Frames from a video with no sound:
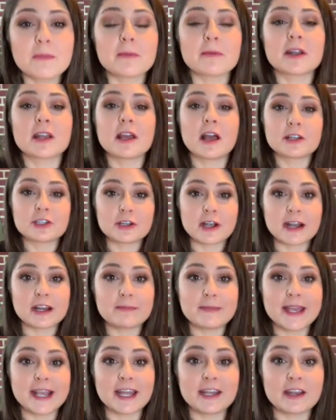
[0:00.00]
I'm gonna try to
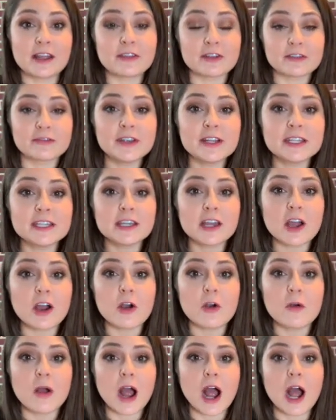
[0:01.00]
make another
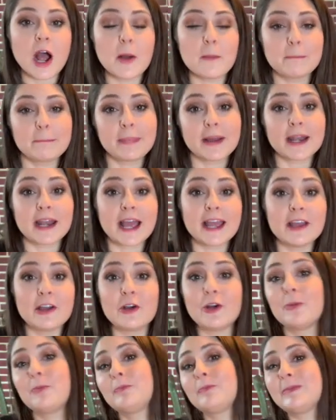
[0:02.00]
video, but I
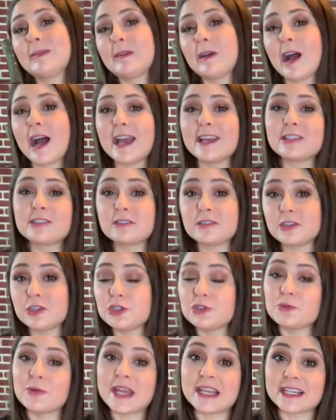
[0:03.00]
hope I see
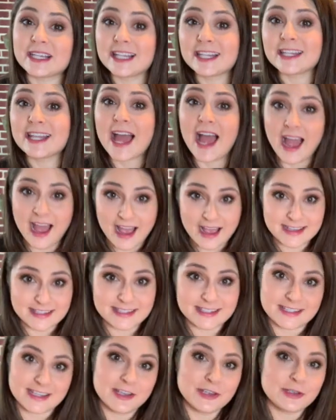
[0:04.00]
you in
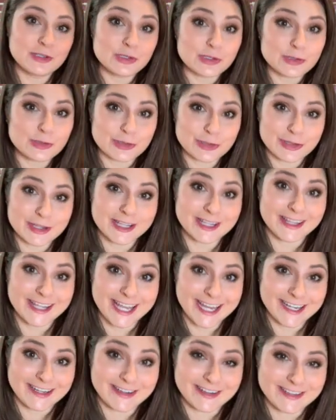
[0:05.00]
class sooner than
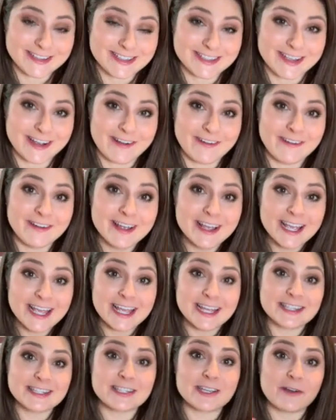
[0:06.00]
later. So
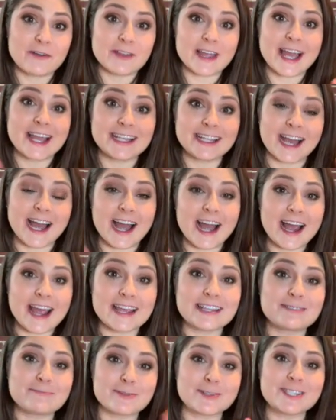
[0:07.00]
until then,
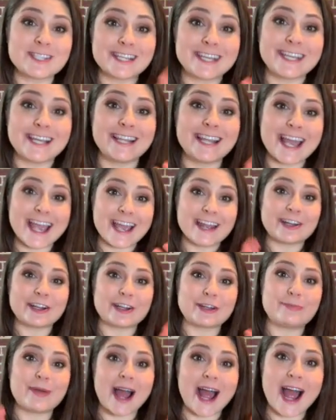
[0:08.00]
guys, we'll see you
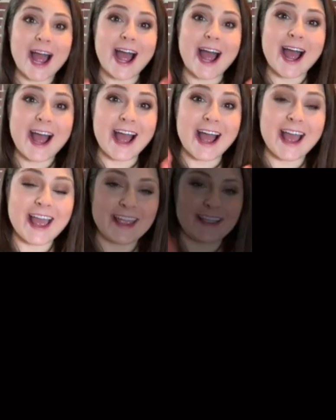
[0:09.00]
later. Bye.